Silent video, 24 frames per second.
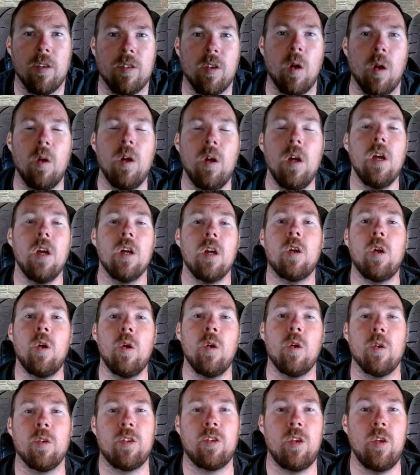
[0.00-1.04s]
So
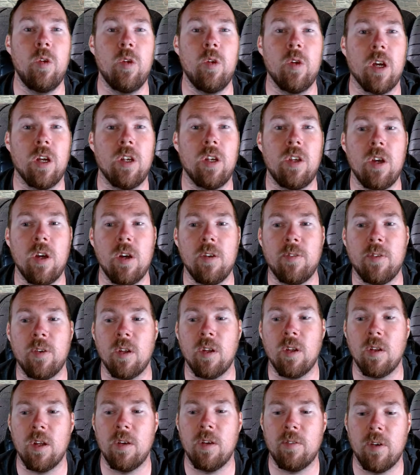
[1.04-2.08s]
kudos to you, Goodyear, for
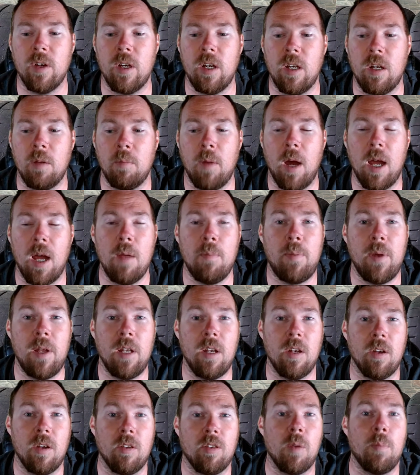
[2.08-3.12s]
delivering, in my
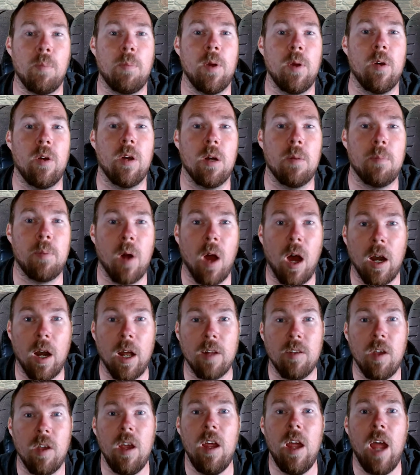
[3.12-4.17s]
opinion, a superior
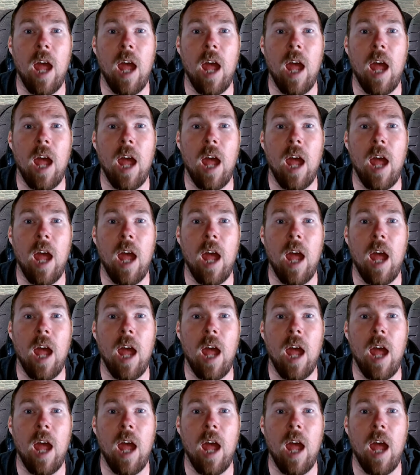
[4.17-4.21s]
product